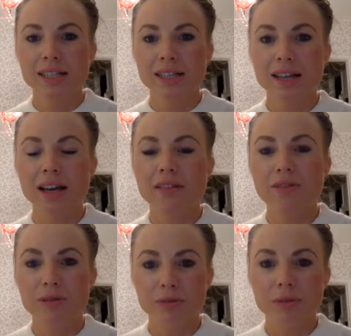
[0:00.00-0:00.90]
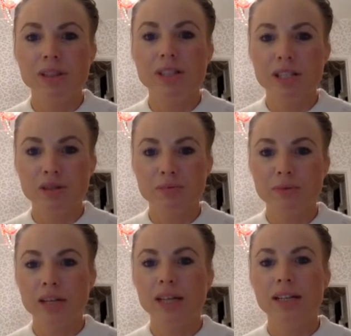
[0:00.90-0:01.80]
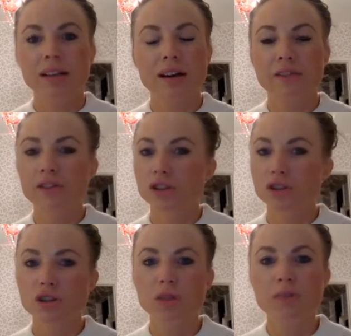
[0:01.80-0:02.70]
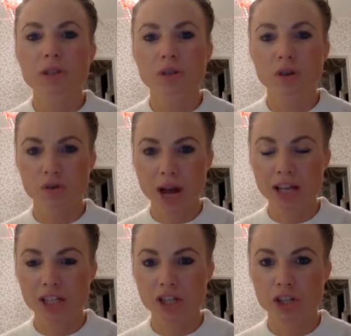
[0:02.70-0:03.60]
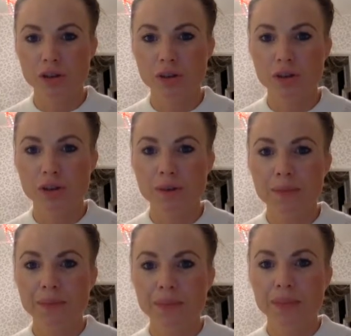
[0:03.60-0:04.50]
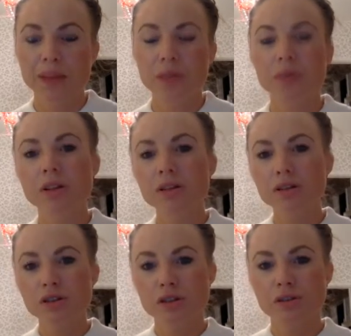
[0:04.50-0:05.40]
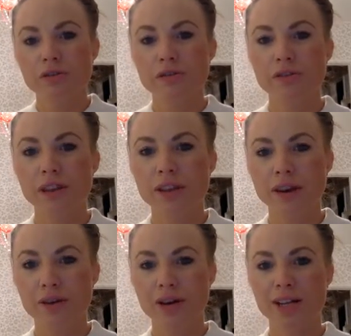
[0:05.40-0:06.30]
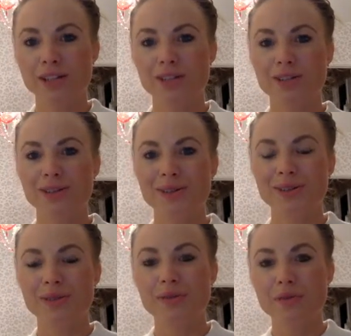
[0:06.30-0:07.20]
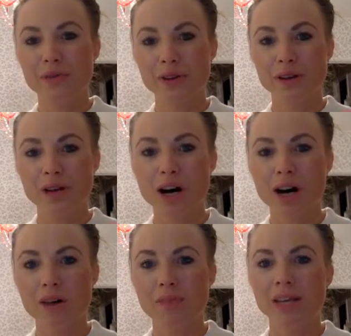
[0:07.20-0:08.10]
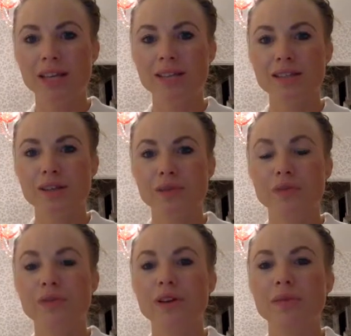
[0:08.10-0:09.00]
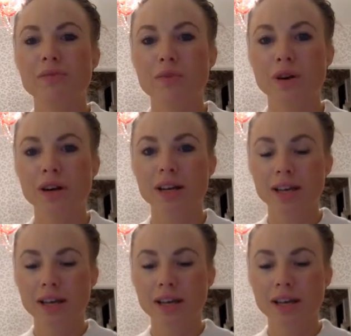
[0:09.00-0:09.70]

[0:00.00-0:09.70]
that I have the ability to breathe. And I feel so much gratitude. And when you can start to feel that gratitude, you will feel calmness, you will feel more